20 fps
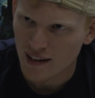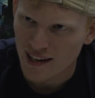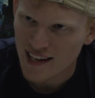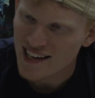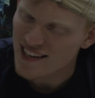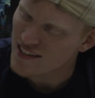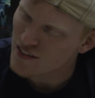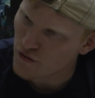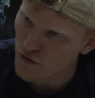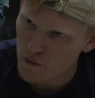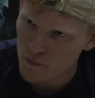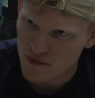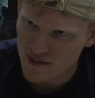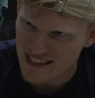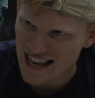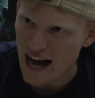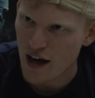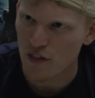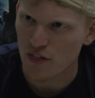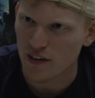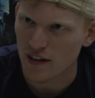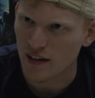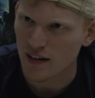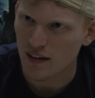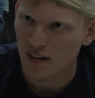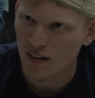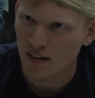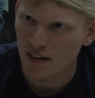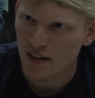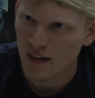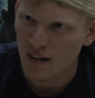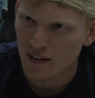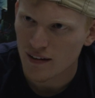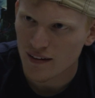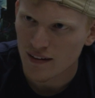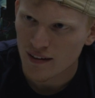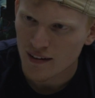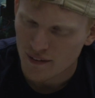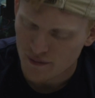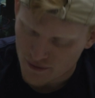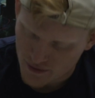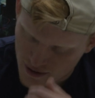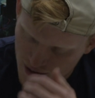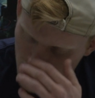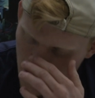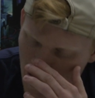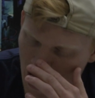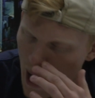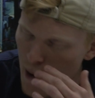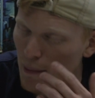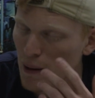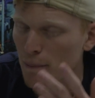He's from Southie. How